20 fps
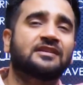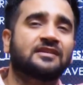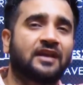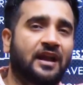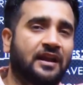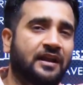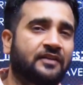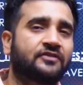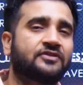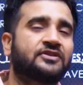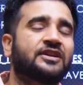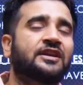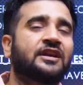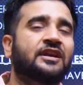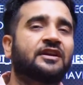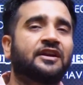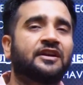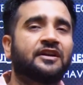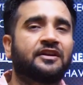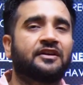electricity
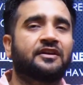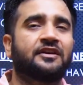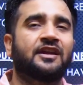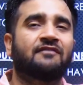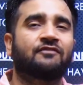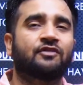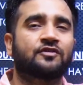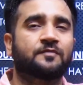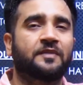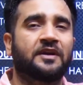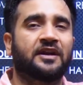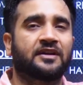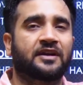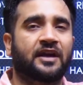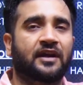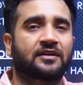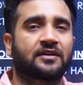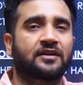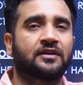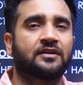grid in India was being
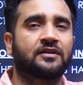attacked.